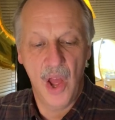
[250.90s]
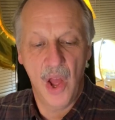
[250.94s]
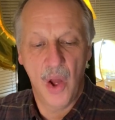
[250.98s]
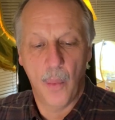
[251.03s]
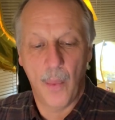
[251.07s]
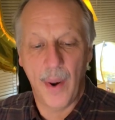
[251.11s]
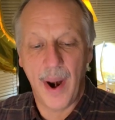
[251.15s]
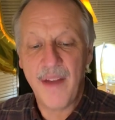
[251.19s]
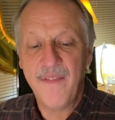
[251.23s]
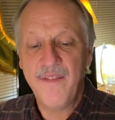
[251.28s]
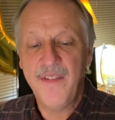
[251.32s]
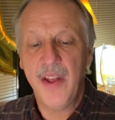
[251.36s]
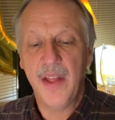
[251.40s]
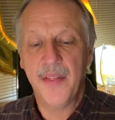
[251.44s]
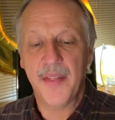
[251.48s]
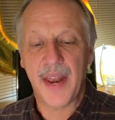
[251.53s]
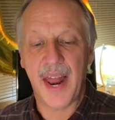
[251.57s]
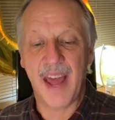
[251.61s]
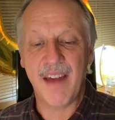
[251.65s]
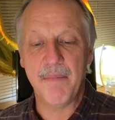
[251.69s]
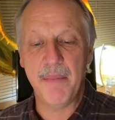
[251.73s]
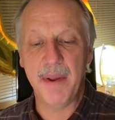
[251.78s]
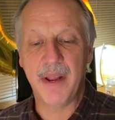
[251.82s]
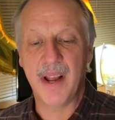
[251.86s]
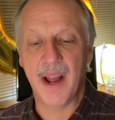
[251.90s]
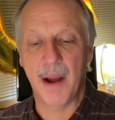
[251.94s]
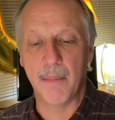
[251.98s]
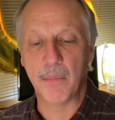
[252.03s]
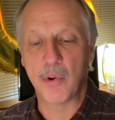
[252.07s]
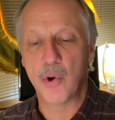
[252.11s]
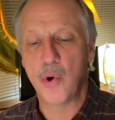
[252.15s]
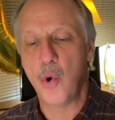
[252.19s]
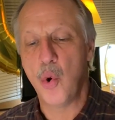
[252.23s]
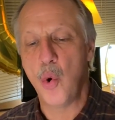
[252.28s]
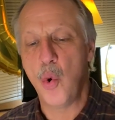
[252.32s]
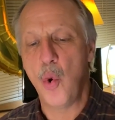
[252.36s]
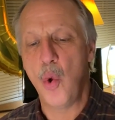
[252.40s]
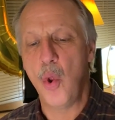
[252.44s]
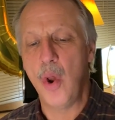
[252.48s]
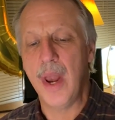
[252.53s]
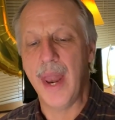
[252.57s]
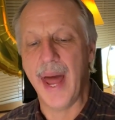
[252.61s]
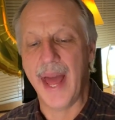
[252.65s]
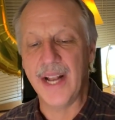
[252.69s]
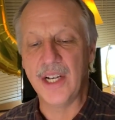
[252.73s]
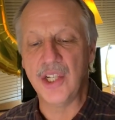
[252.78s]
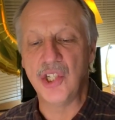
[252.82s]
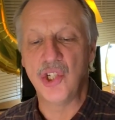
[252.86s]
When I feel that I've become cool
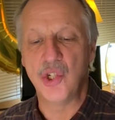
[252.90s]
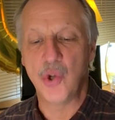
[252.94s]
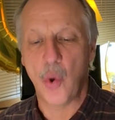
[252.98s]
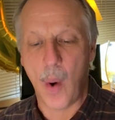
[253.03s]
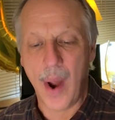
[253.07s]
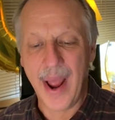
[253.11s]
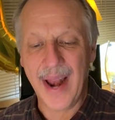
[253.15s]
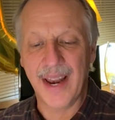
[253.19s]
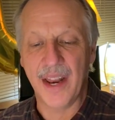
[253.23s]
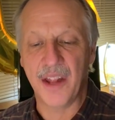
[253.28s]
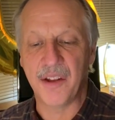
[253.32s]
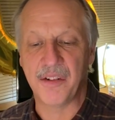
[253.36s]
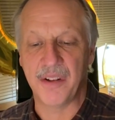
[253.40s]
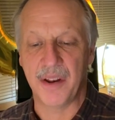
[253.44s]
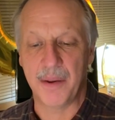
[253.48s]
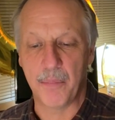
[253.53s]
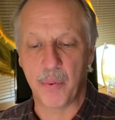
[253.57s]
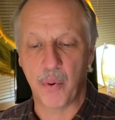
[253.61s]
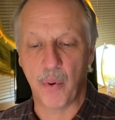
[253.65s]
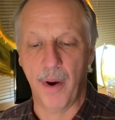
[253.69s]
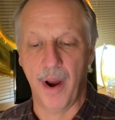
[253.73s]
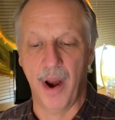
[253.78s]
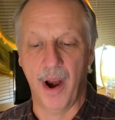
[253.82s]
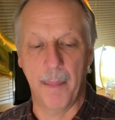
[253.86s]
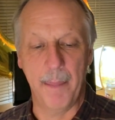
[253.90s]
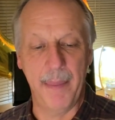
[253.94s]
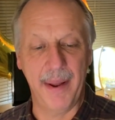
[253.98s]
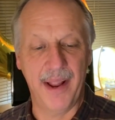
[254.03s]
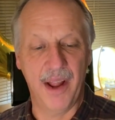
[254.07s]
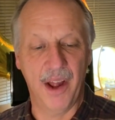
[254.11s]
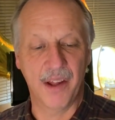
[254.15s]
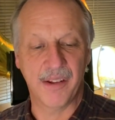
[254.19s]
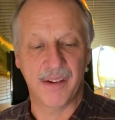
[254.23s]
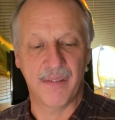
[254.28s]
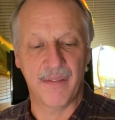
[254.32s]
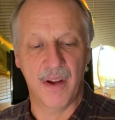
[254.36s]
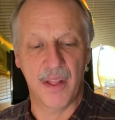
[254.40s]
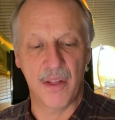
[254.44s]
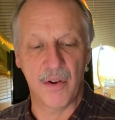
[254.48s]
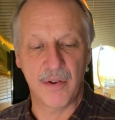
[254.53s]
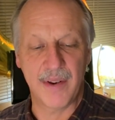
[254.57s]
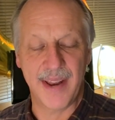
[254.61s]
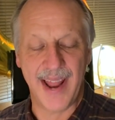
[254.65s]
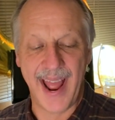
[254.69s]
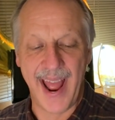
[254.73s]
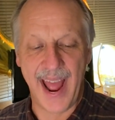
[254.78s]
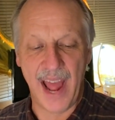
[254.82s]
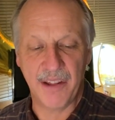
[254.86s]
and joyless in prayer because of other
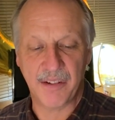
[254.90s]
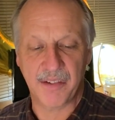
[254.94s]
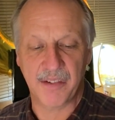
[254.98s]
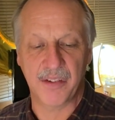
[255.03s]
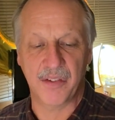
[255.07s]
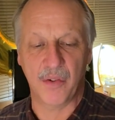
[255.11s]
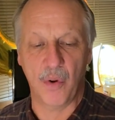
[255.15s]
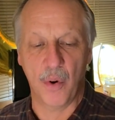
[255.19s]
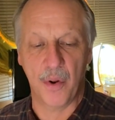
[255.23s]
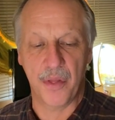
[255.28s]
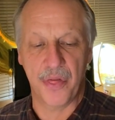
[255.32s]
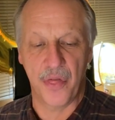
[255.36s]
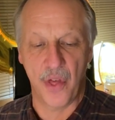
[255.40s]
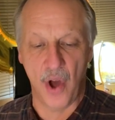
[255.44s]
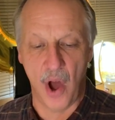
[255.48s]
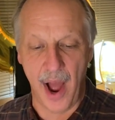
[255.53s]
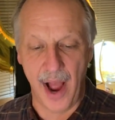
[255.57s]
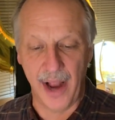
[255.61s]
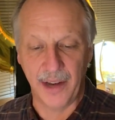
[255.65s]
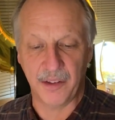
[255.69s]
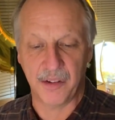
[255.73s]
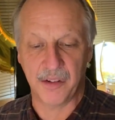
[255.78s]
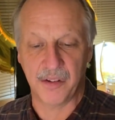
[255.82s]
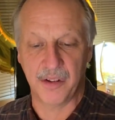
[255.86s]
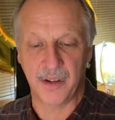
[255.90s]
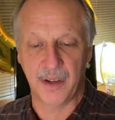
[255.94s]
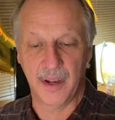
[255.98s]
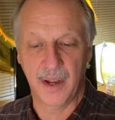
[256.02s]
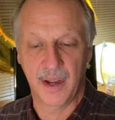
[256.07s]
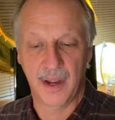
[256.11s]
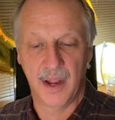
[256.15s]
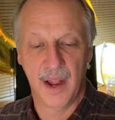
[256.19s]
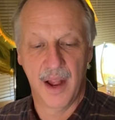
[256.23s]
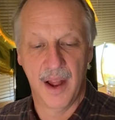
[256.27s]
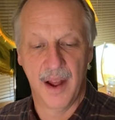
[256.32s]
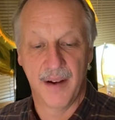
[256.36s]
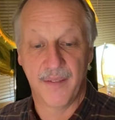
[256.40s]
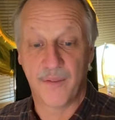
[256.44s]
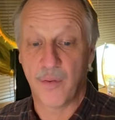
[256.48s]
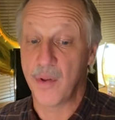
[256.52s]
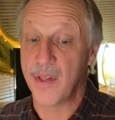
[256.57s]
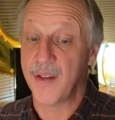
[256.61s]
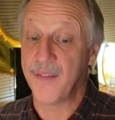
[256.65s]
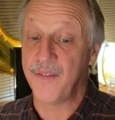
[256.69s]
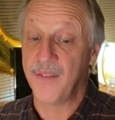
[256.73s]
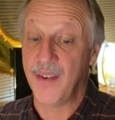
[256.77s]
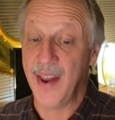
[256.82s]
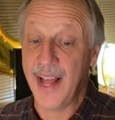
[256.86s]
tasks or thoughts, for
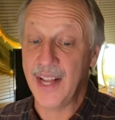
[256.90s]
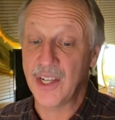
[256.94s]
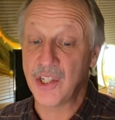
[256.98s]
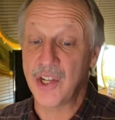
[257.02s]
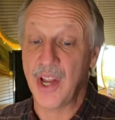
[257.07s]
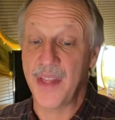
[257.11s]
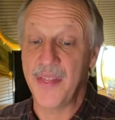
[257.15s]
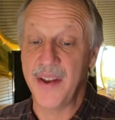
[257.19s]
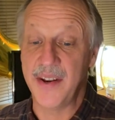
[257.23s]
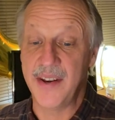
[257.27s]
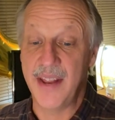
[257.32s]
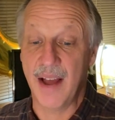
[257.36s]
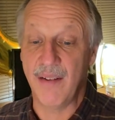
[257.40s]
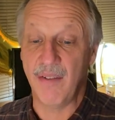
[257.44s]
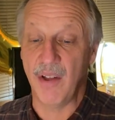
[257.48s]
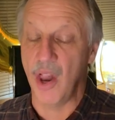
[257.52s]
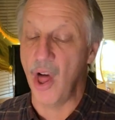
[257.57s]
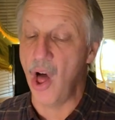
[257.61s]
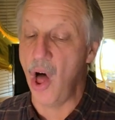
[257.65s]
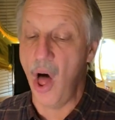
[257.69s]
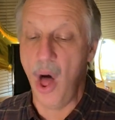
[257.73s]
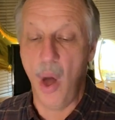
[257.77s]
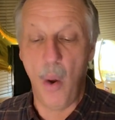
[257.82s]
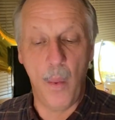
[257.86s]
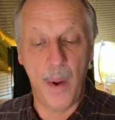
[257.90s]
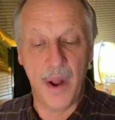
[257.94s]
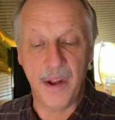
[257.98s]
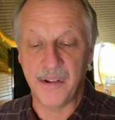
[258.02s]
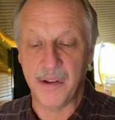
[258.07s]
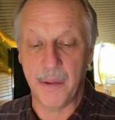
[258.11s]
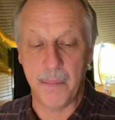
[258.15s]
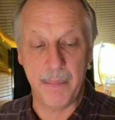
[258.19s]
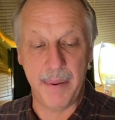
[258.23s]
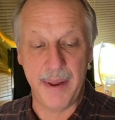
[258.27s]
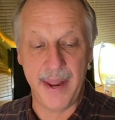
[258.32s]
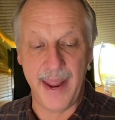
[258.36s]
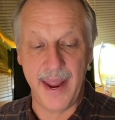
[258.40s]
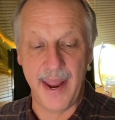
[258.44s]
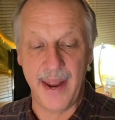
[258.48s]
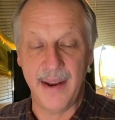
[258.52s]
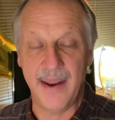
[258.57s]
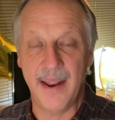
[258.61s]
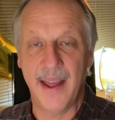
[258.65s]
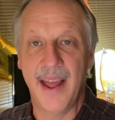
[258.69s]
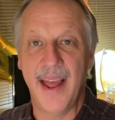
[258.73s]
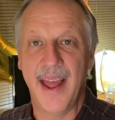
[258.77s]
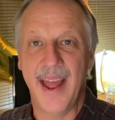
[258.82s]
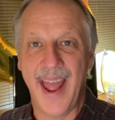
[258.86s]
the flesh and the devil always
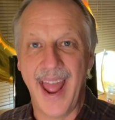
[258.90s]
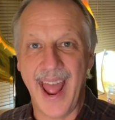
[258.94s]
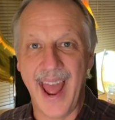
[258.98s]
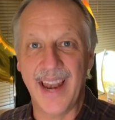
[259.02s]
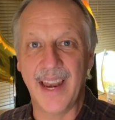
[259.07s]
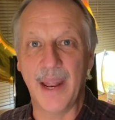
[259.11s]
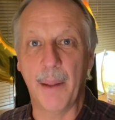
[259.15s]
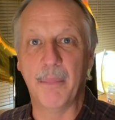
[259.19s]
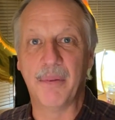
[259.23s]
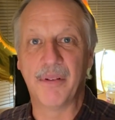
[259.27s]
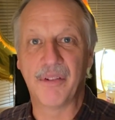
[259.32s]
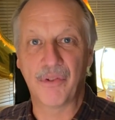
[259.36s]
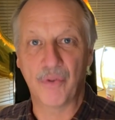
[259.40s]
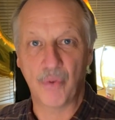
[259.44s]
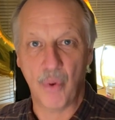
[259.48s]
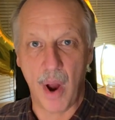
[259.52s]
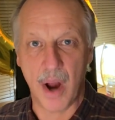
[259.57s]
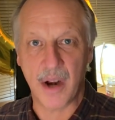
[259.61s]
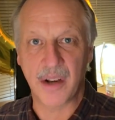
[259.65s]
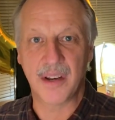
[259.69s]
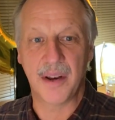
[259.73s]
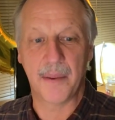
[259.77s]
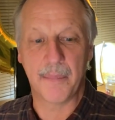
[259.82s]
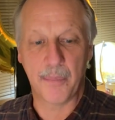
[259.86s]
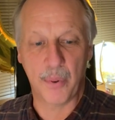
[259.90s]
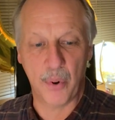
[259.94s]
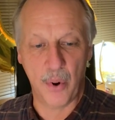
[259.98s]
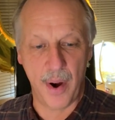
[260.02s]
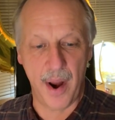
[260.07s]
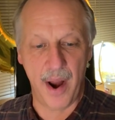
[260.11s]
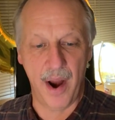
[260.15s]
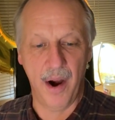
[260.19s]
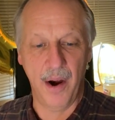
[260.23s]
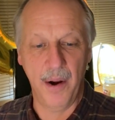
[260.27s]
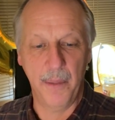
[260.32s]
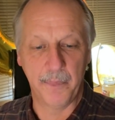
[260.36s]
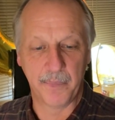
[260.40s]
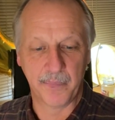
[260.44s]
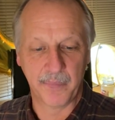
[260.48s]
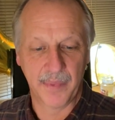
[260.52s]
impede and obstruct prayer,